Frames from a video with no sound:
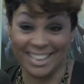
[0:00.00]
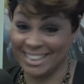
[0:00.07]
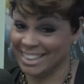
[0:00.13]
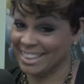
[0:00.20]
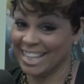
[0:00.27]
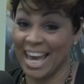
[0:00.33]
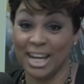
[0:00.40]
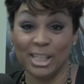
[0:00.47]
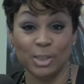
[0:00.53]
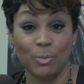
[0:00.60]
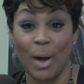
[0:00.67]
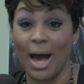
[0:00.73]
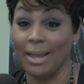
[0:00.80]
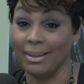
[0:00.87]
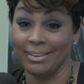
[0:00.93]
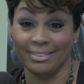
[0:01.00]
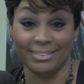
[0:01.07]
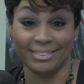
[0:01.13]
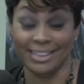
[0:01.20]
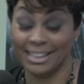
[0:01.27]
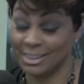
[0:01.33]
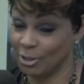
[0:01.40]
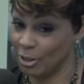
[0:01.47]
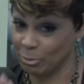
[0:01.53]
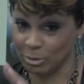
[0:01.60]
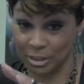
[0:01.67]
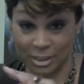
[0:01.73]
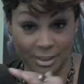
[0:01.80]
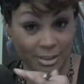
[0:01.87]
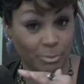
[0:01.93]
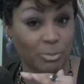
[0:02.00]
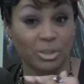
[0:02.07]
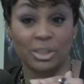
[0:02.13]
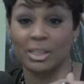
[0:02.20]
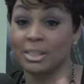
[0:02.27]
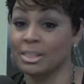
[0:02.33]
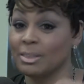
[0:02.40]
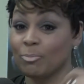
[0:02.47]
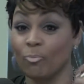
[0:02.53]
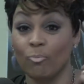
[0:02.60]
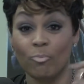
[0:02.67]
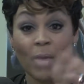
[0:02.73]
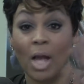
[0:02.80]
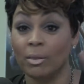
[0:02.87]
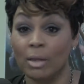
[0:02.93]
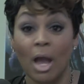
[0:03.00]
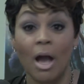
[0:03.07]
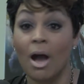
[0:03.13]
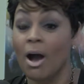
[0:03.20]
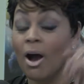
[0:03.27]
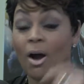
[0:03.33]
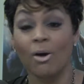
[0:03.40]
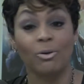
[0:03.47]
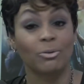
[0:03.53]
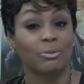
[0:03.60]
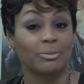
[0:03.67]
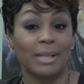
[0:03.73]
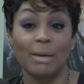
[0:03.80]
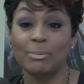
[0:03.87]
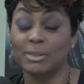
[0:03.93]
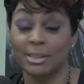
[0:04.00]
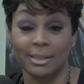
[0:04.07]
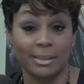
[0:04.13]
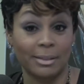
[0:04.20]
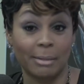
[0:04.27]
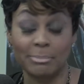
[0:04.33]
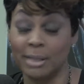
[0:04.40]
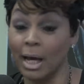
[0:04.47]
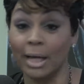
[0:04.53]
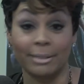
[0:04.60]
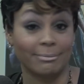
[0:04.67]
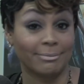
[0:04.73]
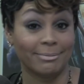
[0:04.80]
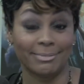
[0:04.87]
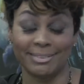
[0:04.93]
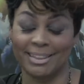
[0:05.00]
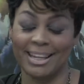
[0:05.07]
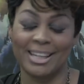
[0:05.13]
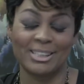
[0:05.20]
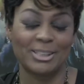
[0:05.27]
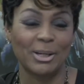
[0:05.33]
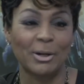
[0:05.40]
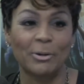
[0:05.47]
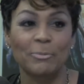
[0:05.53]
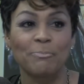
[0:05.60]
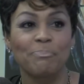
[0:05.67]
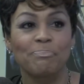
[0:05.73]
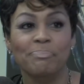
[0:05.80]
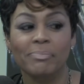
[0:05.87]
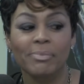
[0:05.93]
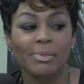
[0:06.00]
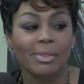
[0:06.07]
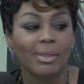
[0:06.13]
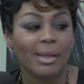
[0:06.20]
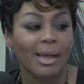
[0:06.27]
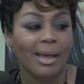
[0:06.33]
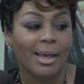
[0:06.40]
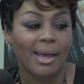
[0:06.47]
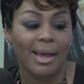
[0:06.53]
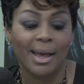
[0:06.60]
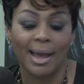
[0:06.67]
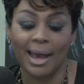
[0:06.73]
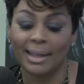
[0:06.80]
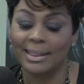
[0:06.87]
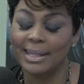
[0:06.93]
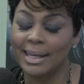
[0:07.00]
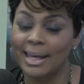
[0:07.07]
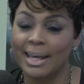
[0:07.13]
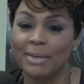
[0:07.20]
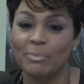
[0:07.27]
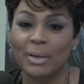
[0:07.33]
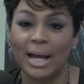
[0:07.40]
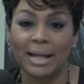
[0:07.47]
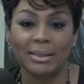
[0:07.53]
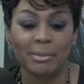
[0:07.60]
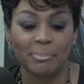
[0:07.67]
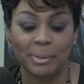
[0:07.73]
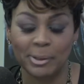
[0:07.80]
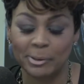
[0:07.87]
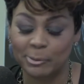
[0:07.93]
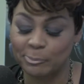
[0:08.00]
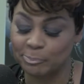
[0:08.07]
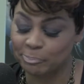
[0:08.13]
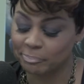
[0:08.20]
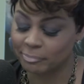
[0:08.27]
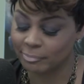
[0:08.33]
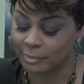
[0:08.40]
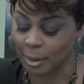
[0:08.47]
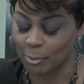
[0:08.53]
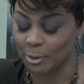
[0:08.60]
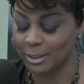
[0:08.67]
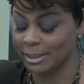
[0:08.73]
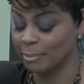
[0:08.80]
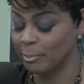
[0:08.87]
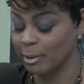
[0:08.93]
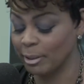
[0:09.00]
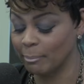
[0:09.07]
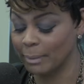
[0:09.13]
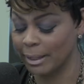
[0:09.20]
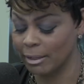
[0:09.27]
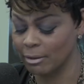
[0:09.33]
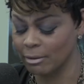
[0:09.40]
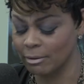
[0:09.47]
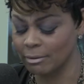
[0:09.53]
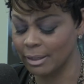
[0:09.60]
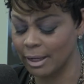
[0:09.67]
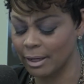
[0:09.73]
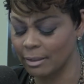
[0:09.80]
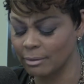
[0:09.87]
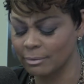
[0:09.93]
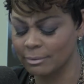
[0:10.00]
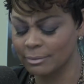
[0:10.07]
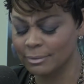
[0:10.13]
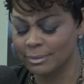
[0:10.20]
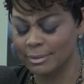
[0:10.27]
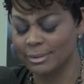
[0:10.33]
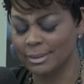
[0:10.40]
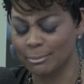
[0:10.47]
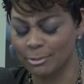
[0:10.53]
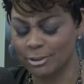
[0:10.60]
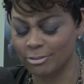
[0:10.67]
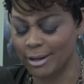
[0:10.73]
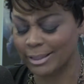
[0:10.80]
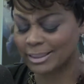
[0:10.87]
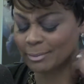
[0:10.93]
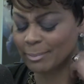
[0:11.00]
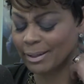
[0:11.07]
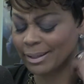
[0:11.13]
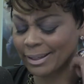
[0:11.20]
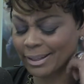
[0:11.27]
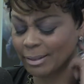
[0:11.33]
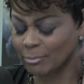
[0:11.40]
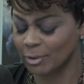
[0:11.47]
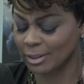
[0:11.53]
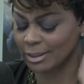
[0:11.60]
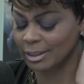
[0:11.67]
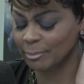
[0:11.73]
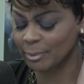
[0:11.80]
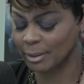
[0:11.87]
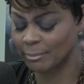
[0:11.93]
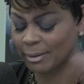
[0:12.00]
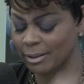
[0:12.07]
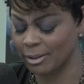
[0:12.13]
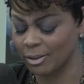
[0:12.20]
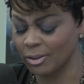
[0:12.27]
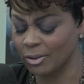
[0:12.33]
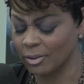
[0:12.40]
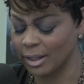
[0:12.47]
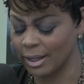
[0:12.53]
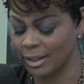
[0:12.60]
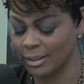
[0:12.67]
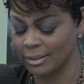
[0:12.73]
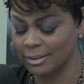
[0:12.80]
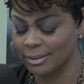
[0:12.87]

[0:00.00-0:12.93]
just gotta swallow. That's all. It was just, oh, that was good. I'm done. And so at the end, we got the bill. I look at the bill. I'm like, oh, okay. So I'm scratching my head. I'm looking at the bill. I'm like, oh, okay.